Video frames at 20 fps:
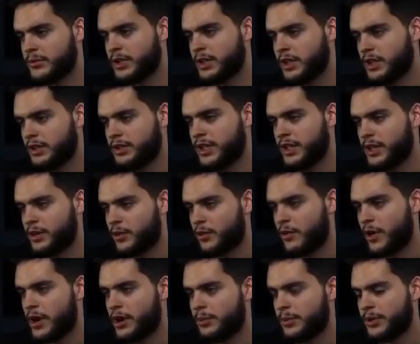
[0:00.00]
Gonna take it
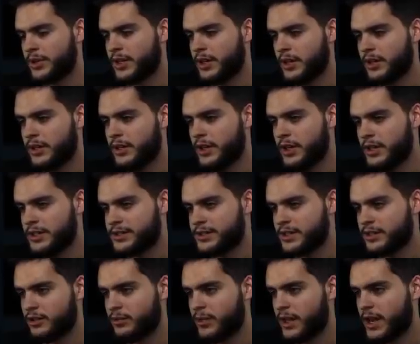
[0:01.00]
right up the gut.
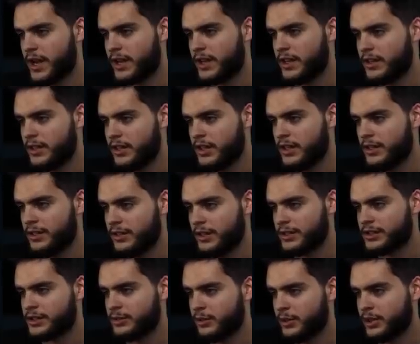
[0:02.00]
Single back.
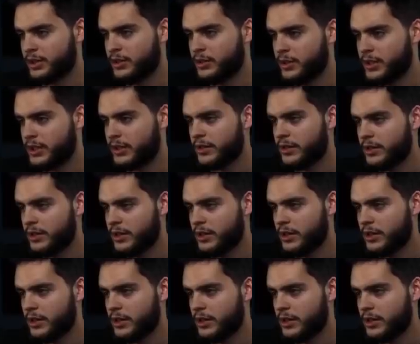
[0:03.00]
Let's see what we can do here.